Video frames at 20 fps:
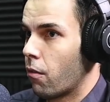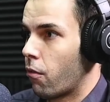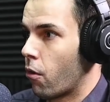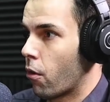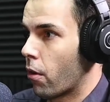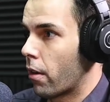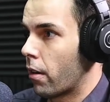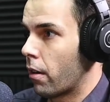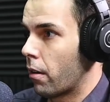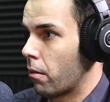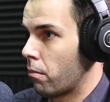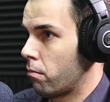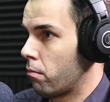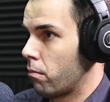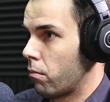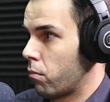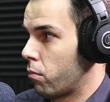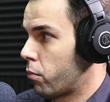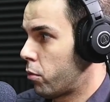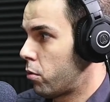for
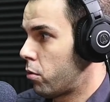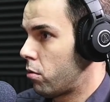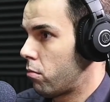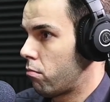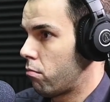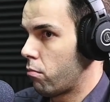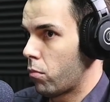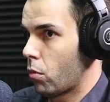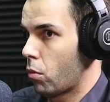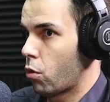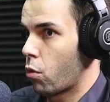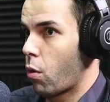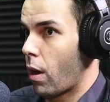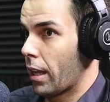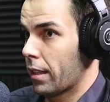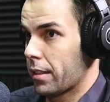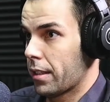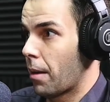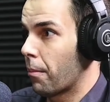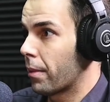
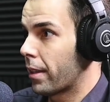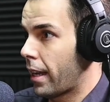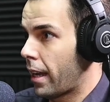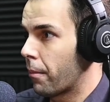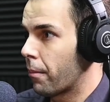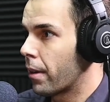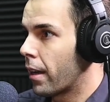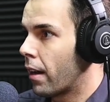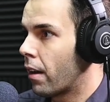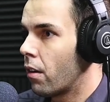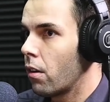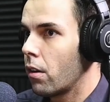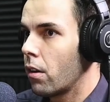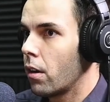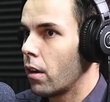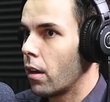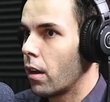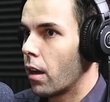quite some time now.